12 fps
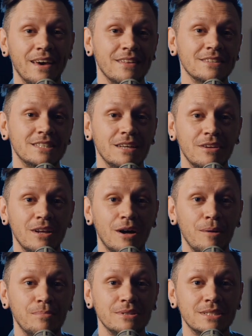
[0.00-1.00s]
other
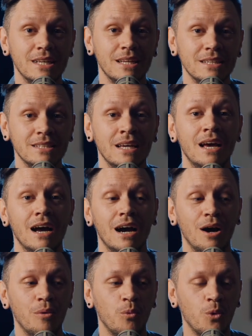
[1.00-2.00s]
79%
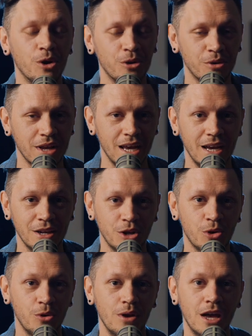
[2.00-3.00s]
want to regain
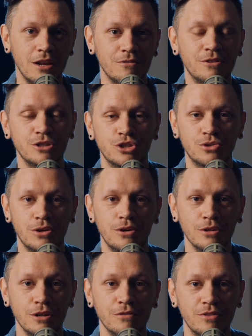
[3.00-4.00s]
creative
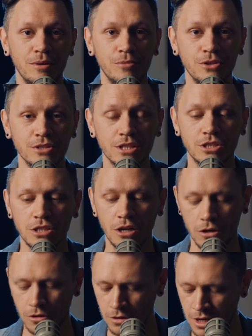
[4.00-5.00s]
control of their music.
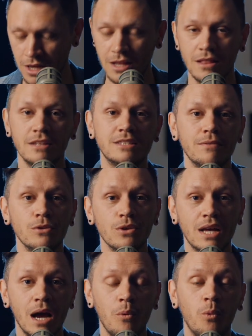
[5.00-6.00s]
So let's have a
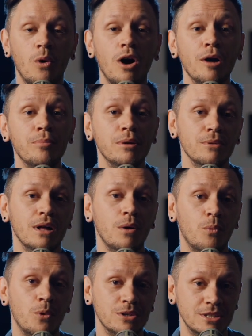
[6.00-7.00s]
look at why people are
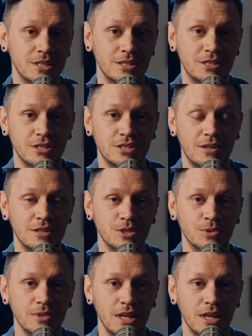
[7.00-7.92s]
wanting to sign to a